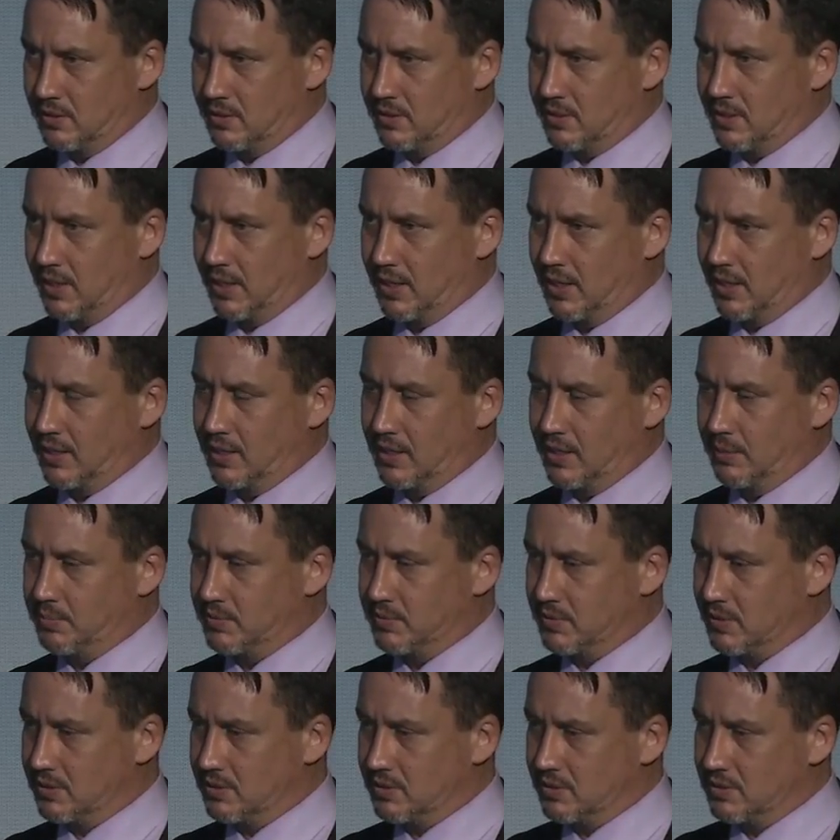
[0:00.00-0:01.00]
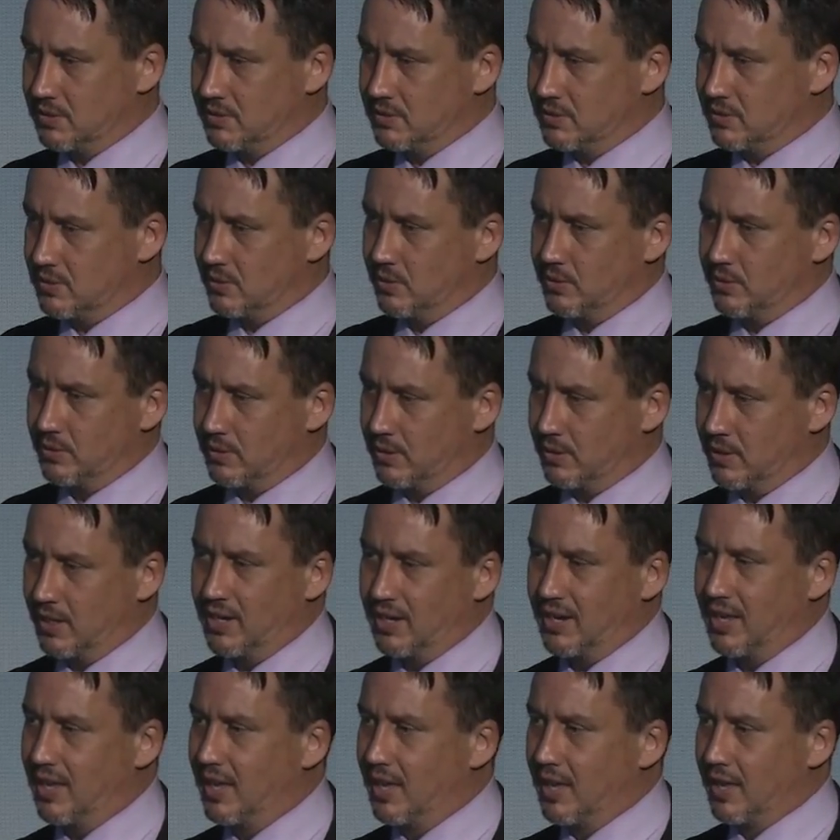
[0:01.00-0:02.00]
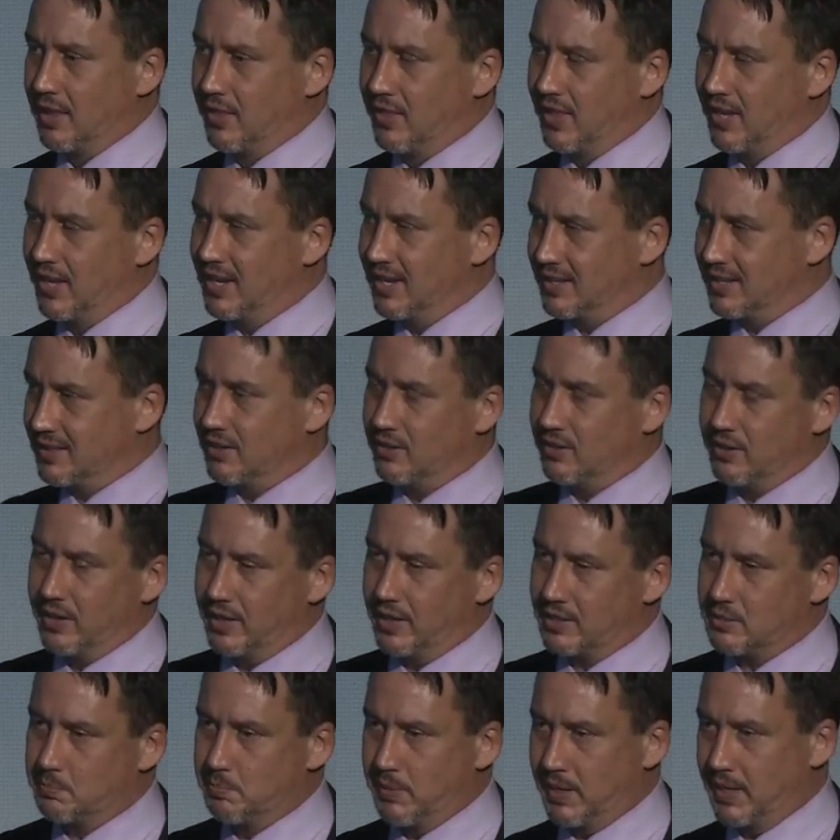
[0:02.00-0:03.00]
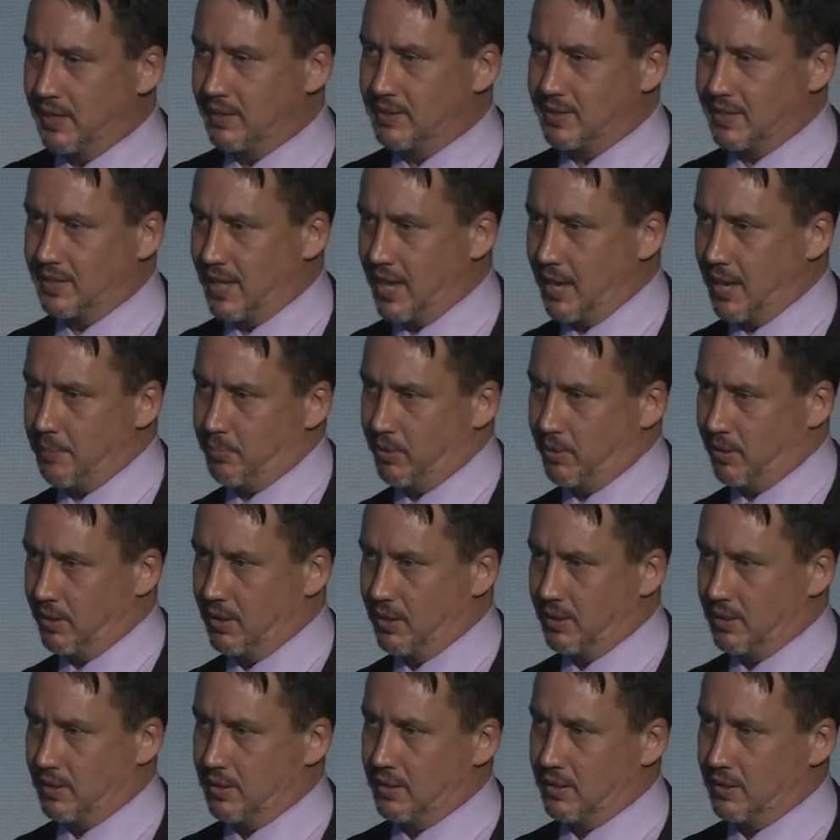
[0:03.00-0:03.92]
take any depositions. They get their next bite at the apple